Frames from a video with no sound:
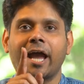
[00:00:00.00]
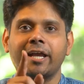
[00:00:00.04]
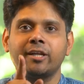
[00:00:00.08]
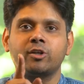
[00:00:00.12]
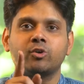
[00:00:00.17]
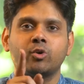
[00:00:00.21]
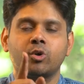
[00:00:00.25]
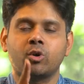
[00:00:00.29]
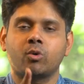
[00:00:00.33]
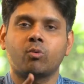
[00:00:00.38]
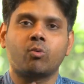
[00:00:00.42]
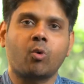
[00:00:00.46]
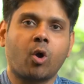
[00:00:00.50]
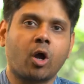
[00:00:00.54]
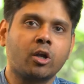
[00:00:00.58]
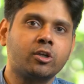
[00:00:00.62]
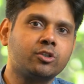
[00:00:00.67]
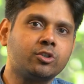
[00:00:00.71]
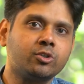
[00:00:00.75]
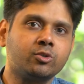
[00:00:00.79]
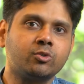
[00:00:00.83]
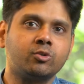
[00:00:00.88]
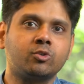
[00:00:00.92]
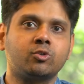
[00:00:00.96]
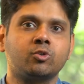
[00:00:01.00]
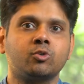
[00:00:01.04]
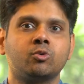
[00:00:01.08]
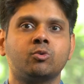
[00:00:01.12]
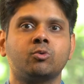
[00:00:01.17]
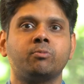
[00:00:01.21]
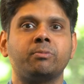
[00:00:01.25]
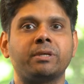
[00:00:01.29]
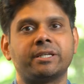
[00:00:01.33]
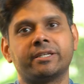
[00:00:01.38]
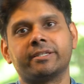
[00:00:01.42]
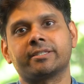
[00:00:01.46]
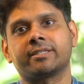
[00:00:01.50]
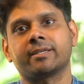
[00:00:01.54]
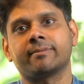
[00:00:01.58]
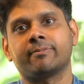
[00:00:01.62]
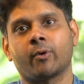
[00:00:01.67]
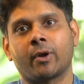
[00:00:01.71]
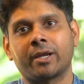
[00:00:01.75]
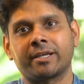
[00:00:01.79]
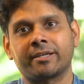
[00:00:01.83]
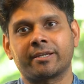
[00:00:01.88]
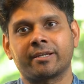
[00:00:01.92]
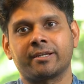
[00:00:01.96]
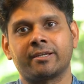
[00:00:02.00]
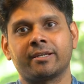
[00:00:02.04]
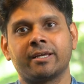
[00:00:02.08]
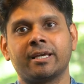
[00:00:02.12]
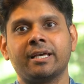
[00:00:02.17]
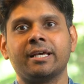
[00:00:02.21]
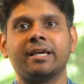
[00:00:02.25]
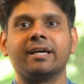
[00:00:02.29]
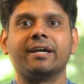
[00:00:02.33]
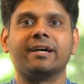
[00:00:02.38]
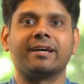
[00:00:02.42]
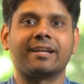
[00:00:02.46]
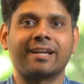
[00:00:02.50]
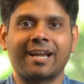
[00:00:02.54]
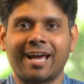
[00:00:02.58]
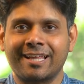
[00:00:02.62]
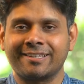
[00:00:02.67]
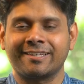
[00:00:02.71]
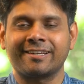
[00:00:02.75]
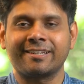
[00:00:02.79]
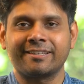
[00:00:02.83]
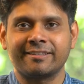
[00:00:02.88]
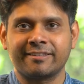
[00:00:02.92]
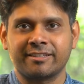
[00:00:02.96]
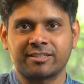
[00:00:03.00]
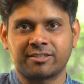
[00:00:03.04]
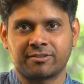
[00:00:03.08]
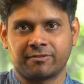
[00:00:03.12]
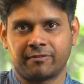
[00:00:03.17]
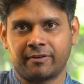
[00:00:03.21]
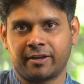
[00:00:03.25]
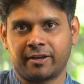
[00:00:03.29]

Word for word: I don't want you to be disappointed. Rather, in this